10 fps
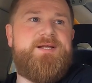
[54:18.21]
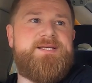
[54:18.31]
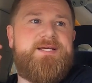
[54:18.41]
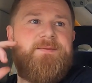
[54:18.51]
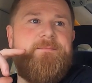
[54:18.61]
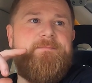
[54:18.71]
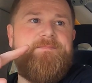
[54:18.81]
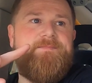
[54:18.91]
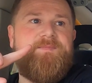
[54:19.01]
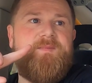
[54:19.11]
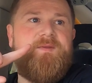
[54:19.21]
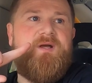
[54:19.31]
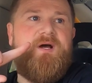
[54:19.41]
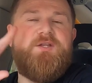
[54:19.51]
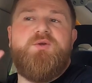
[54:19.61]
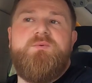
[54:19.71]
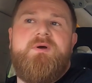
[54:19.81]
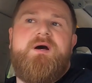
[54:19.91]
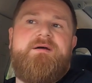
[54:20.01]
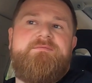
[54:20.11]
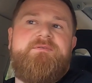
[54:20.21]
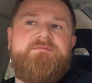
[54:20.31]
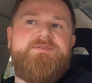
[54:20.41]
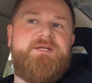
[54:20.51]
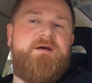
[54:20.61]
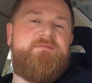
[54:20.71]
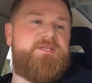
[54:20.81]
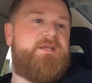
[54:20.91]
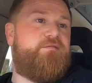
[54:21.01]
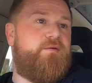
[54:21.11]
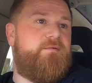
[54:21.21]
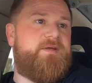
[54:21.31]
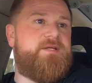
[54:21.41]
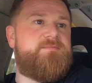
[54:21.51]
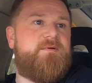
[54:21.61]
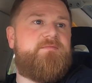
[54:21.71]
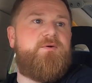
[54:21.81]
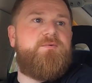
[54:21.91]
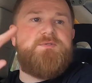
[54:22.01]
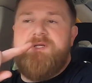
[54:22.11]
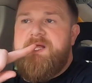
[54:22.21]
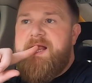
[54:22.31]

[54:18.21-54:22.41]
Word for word: say. I do that. I do. I've I've said I've said a few things, of course,